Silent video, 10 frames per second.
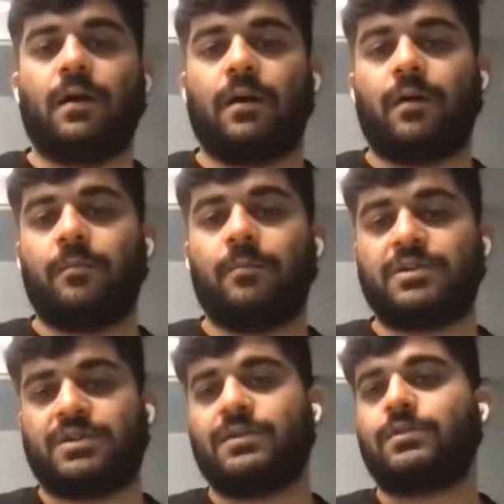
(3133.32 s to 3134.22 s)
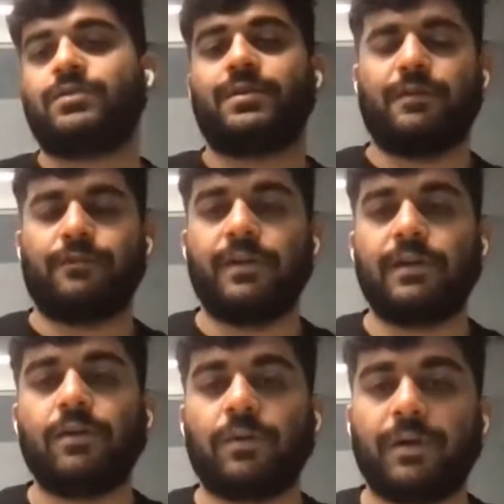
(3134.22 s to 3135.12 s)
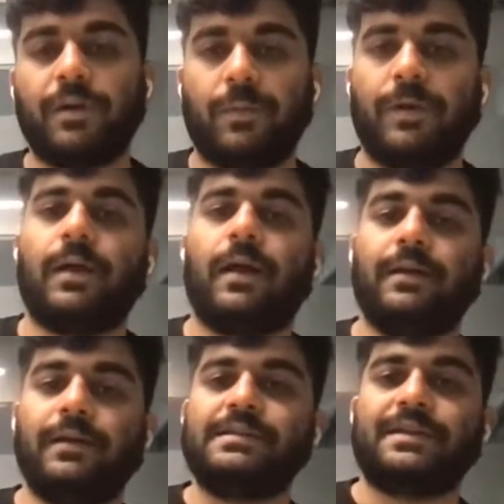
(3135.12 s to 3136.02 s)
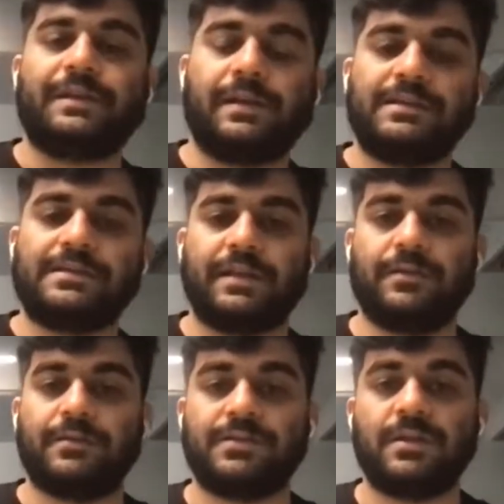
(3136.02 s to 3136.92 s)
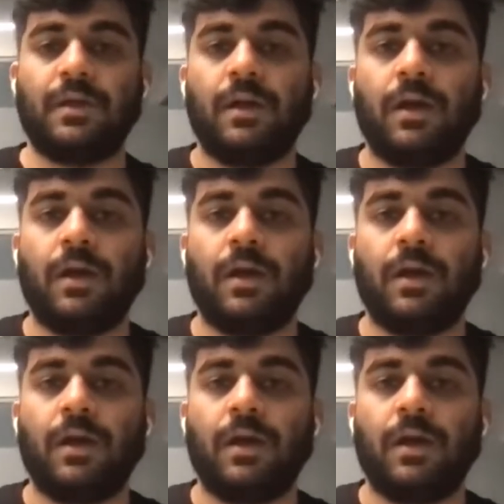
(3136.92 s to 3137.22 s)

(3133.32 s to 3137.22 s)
Nishant, you should definitely look into it, and decentralized energy.